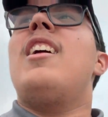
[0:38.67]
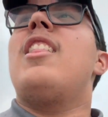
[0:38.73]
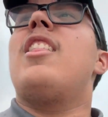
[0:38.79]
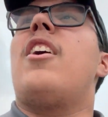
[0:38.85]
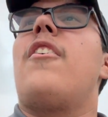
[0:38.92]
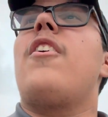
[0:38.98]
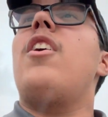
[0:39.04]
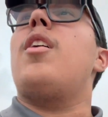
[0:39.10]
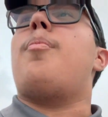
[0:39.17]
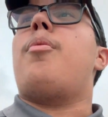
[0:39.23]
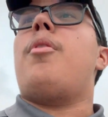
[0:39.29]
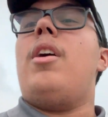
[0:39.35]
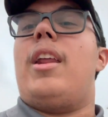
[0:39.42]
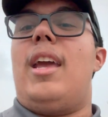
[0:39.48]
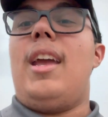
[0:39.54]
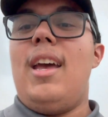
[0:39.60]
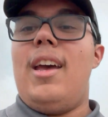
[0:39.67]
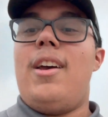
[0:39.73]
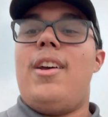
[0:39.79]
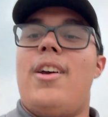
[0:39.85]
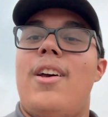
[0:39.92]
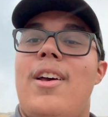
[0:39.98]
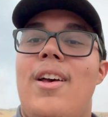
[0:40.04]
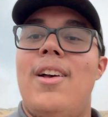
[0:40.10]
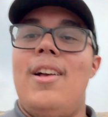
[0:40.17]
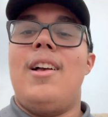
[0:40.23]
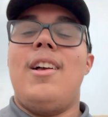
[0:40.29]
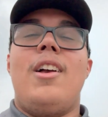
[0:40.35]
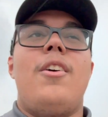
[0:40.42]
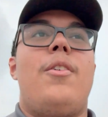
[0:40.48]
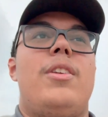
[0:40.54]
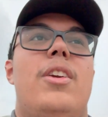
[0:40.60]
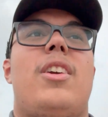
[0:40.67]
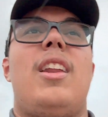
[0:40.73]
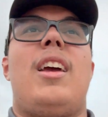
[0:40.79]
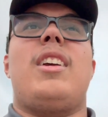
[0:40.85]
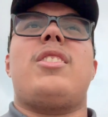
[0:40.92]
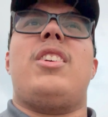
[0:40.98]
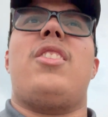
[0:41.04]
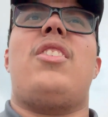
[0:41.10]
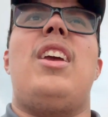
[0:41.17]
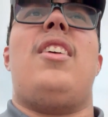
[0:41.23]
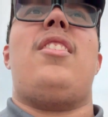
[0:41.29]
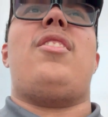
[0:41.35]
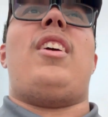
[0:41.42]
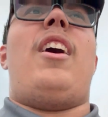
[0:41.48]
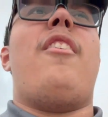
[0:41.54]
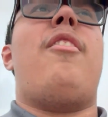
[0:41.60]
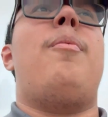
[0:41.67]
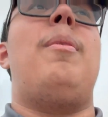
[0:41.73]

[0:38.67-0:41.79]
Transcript: they're really pretty you can actually see stuff